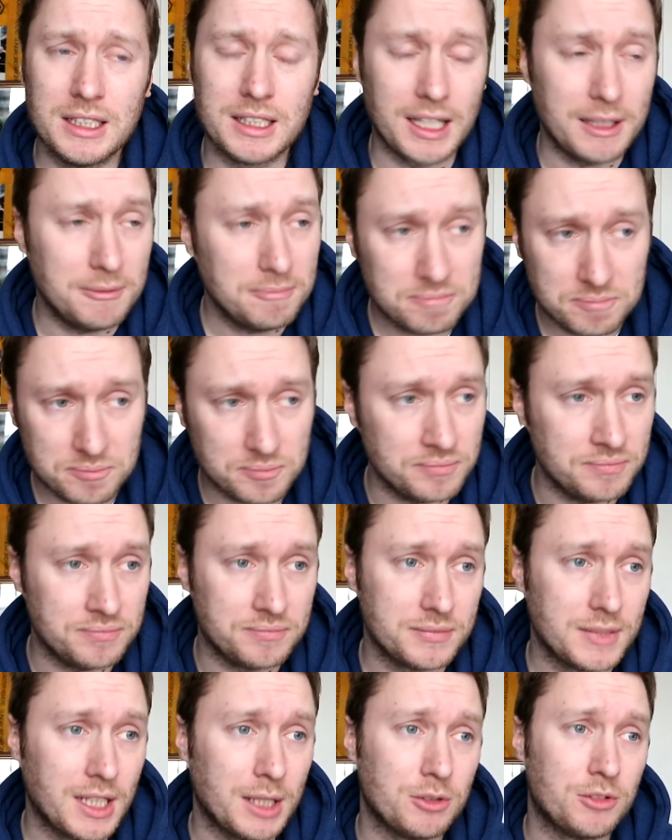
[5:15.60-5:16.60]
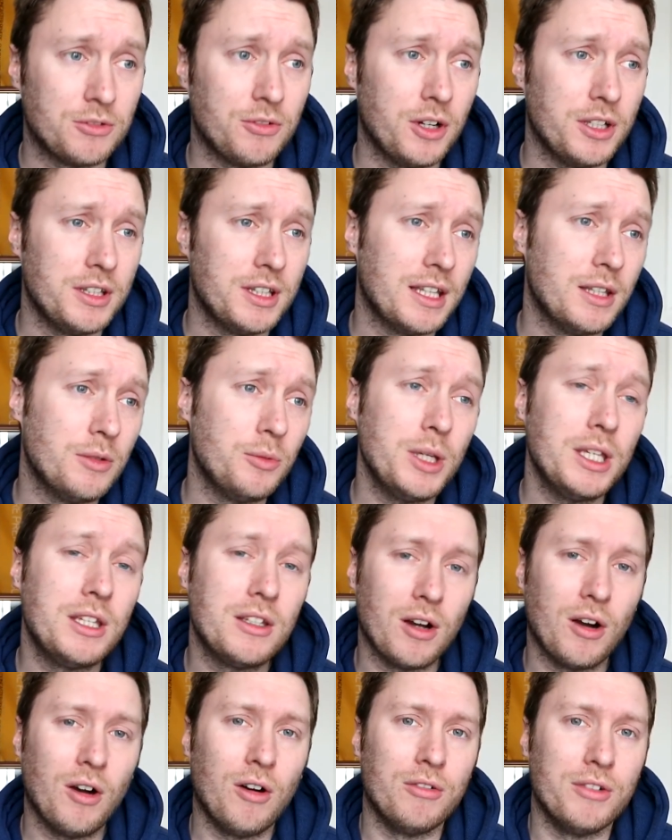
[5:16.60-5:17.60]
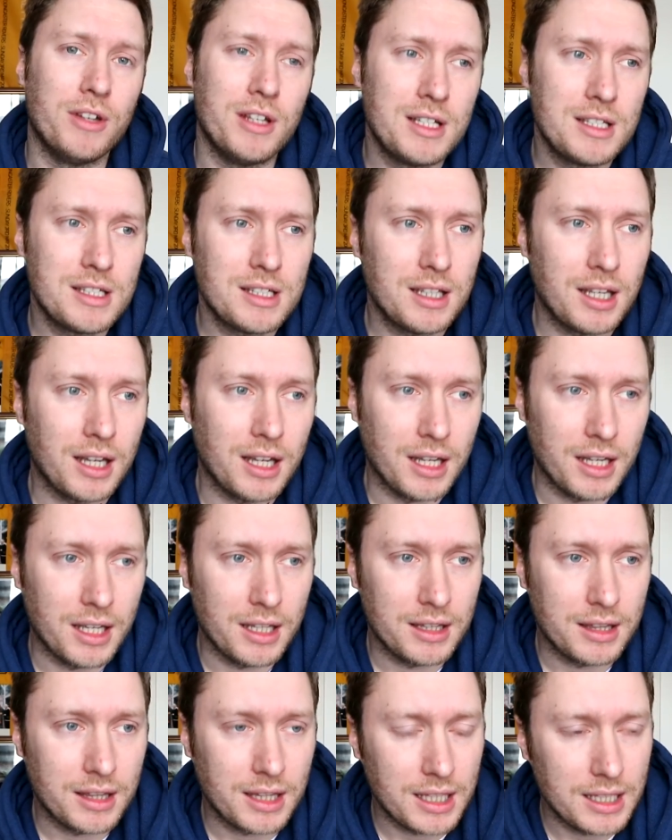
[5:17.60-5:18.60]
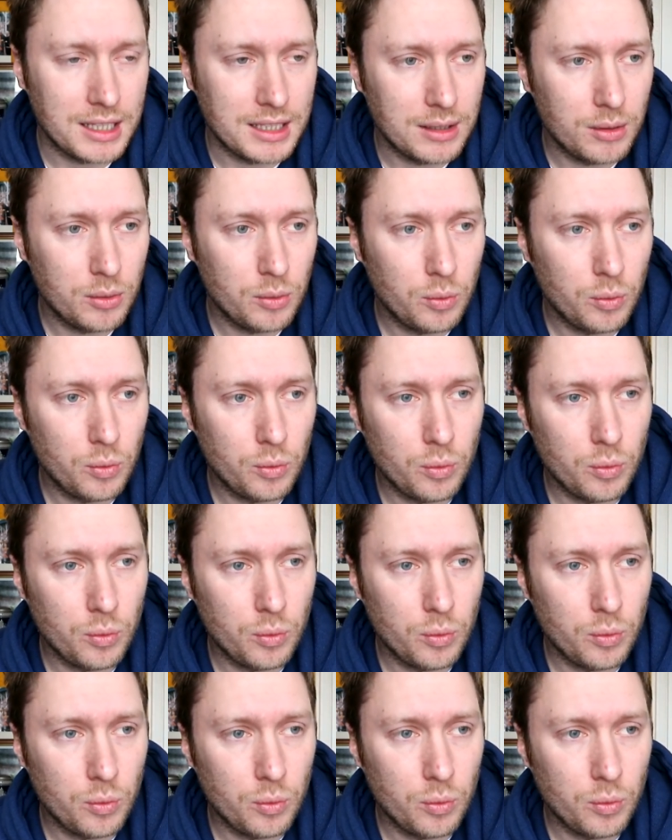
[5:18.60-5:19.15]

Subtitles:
again, that's fine. Then the week of it, the